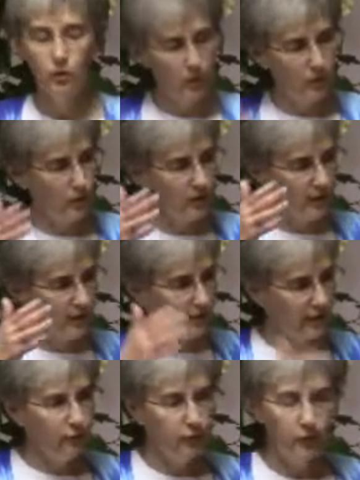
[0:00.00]
We would
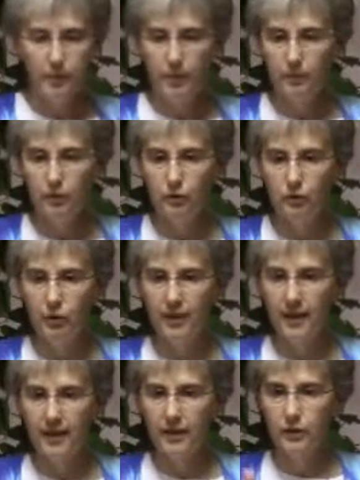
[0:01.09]
live with people who looked
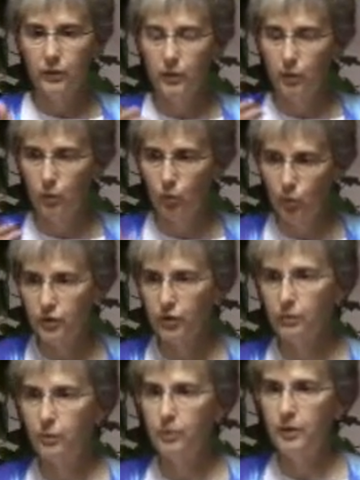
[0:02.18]
like us. We would worship
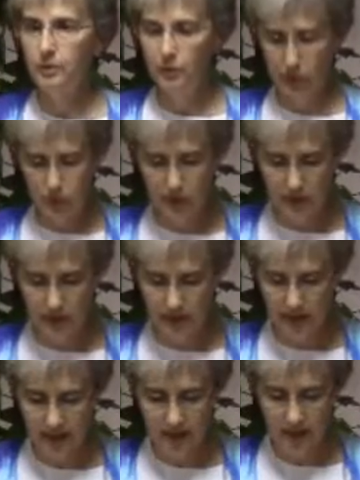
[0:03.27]
with people who looked like
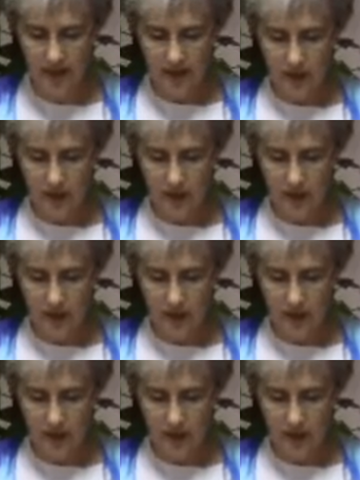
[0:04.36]
us.